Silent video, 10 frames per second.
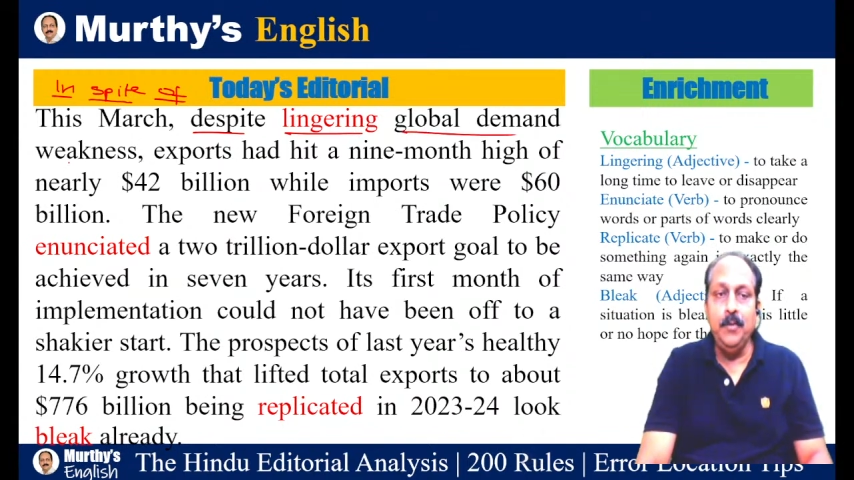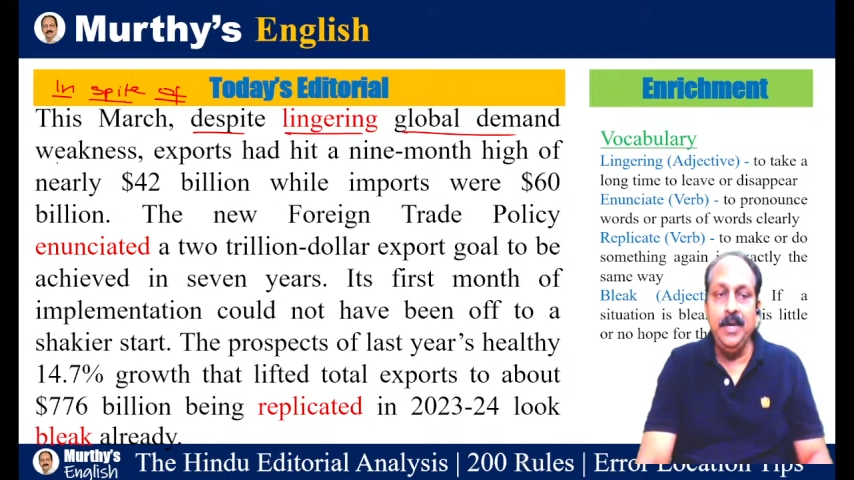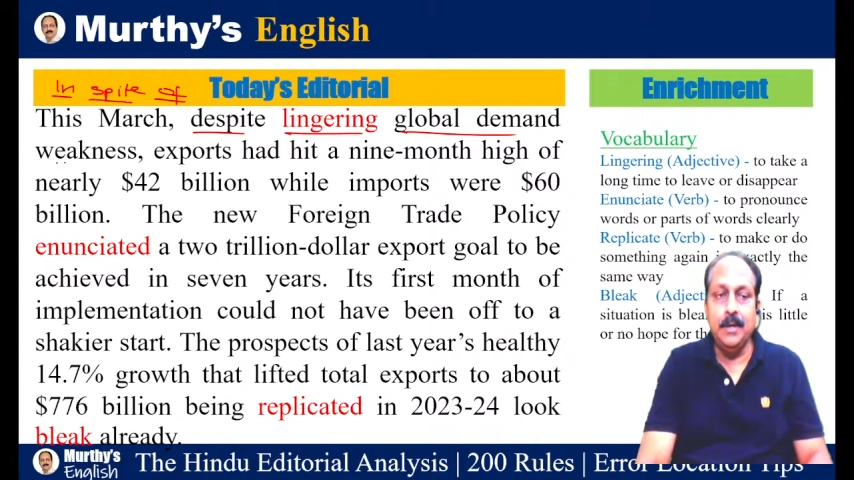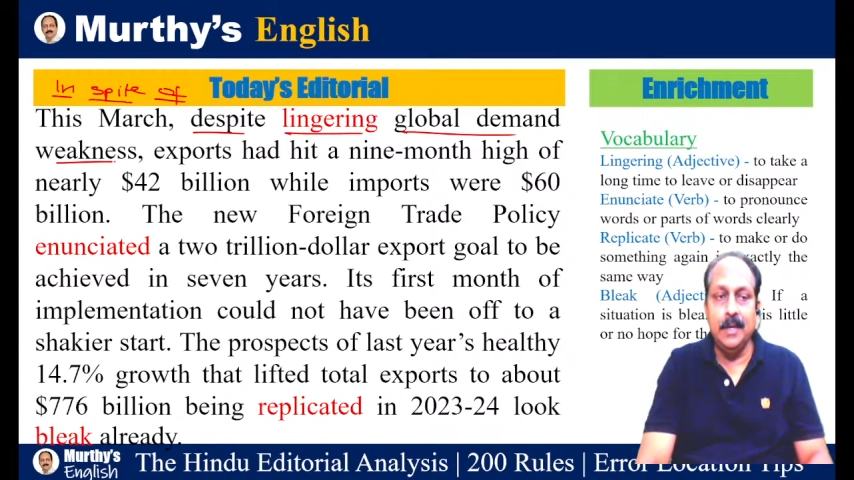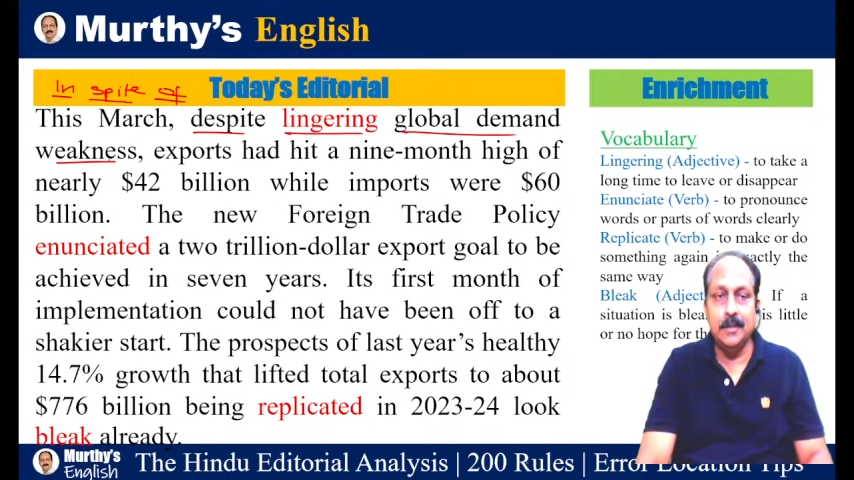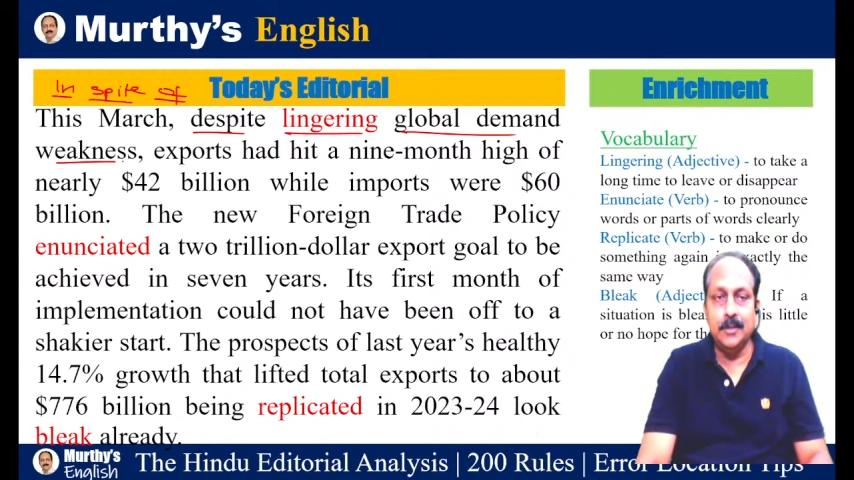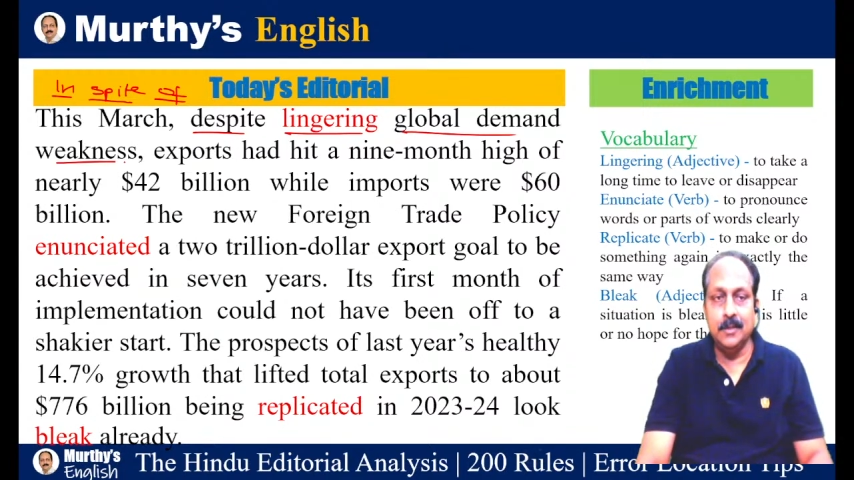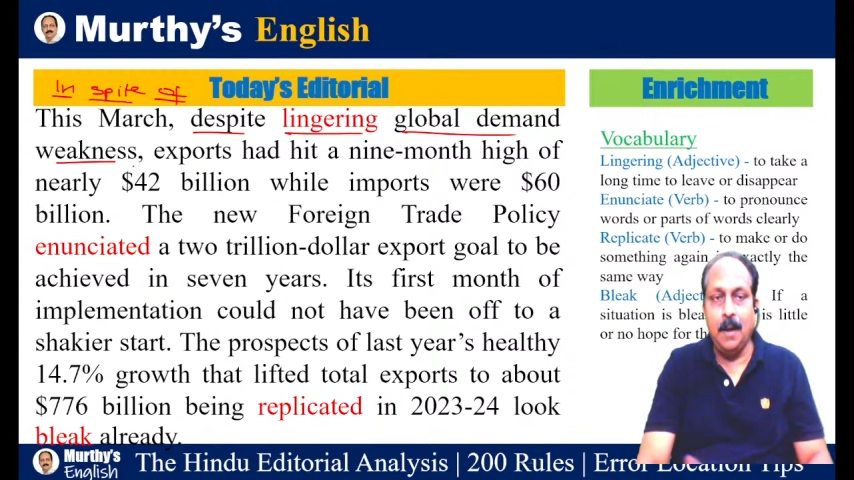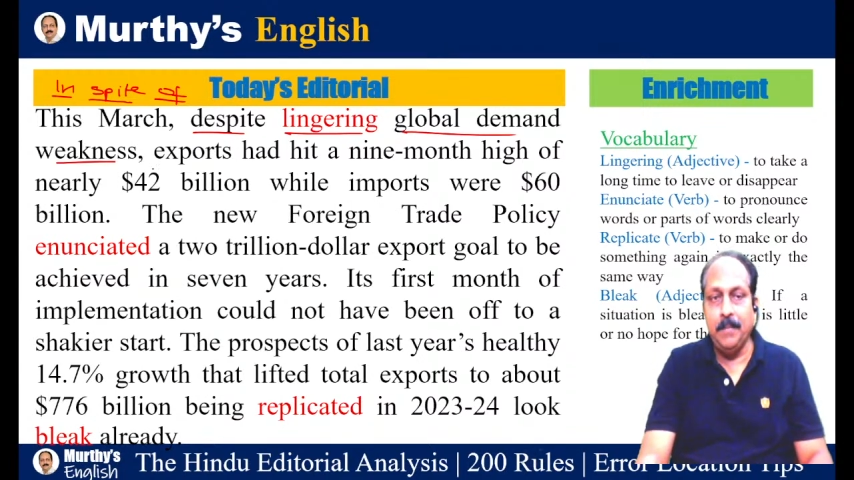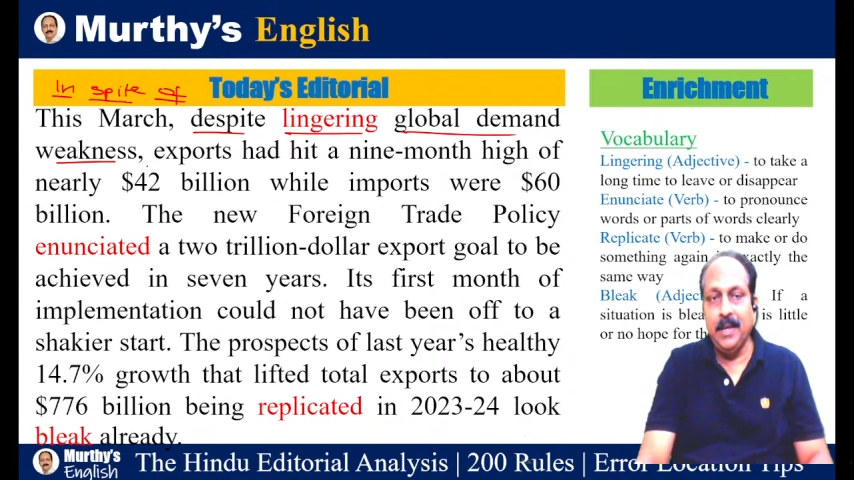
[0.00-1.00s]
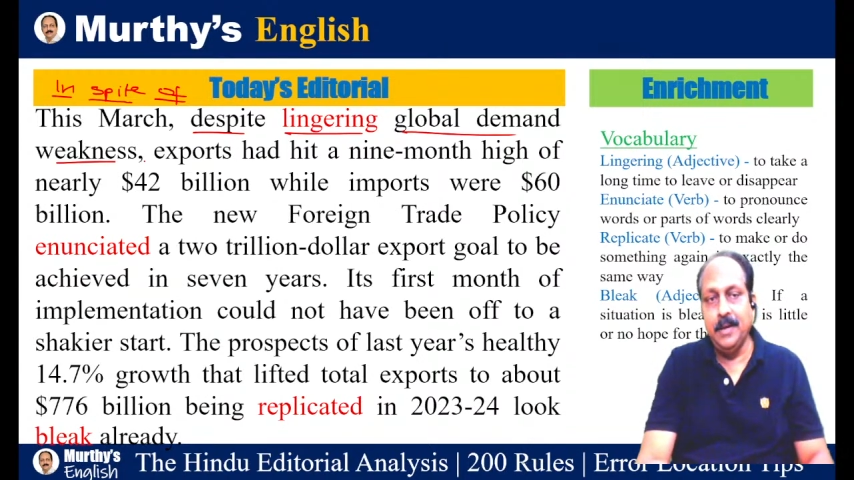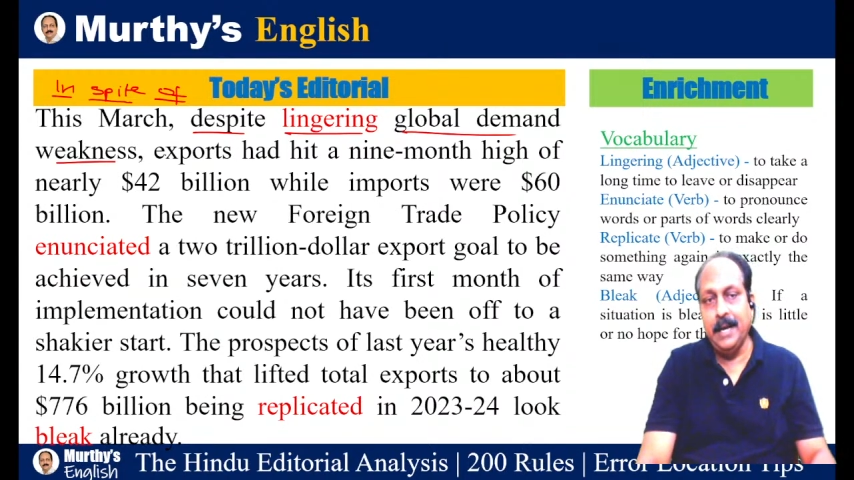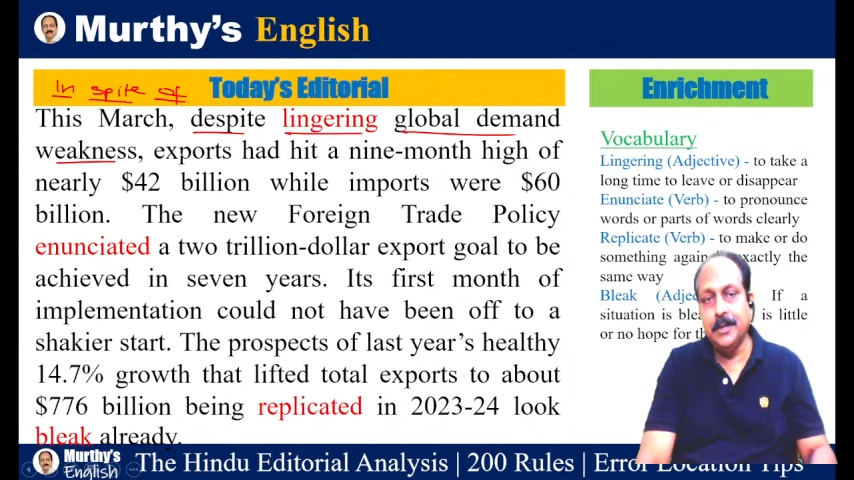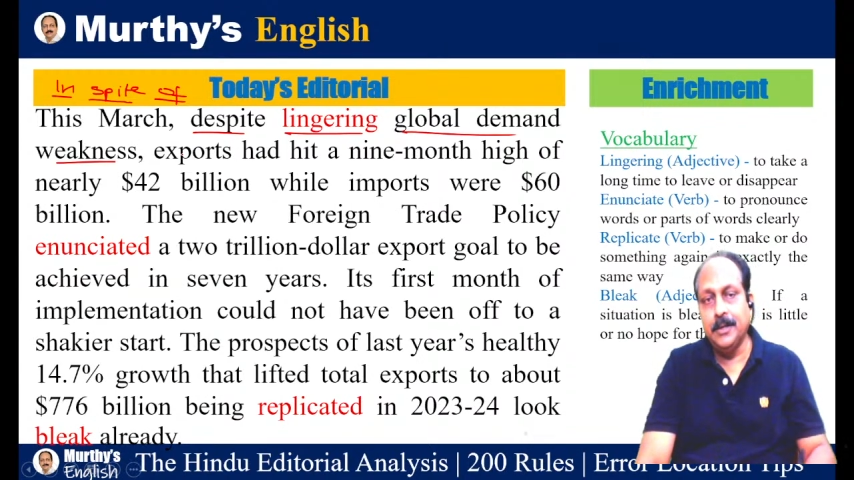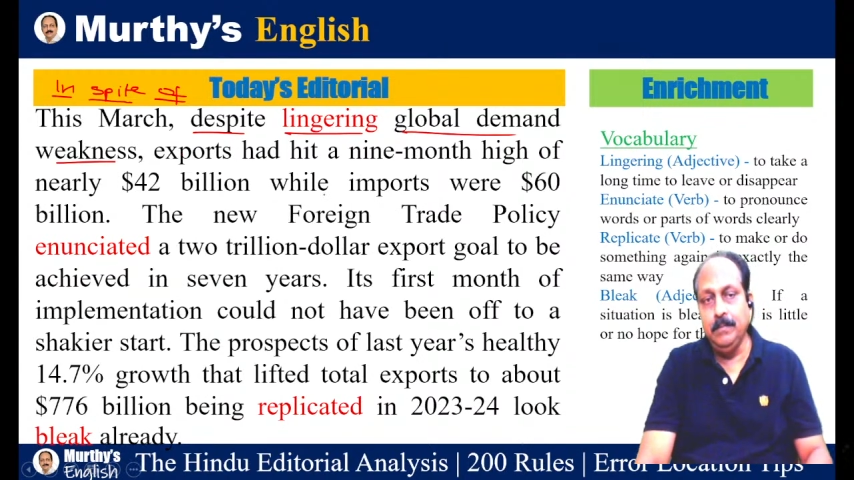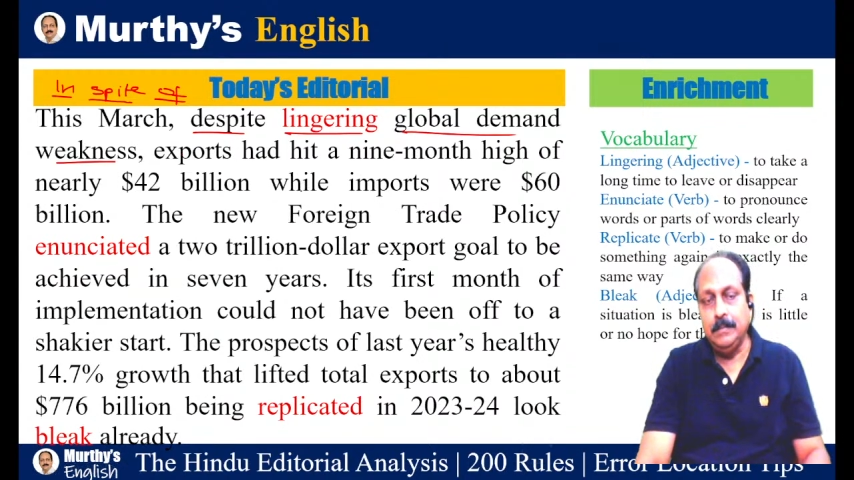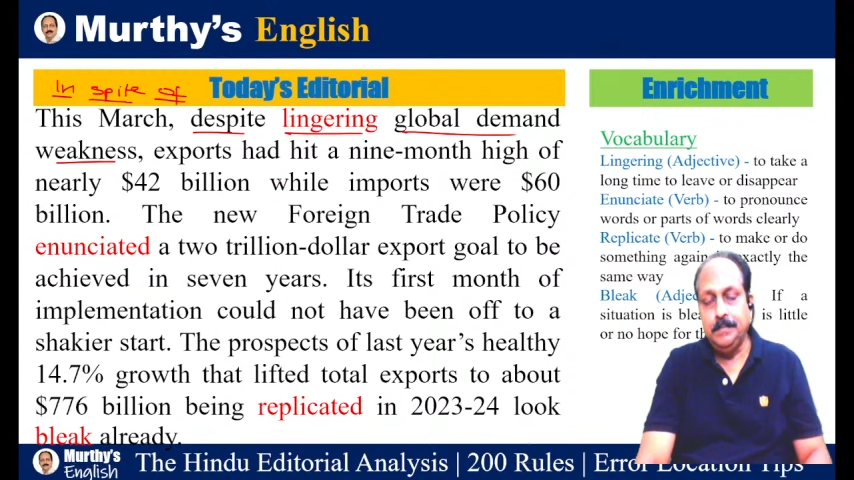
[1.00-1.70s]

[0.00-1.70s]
weakness, something negative.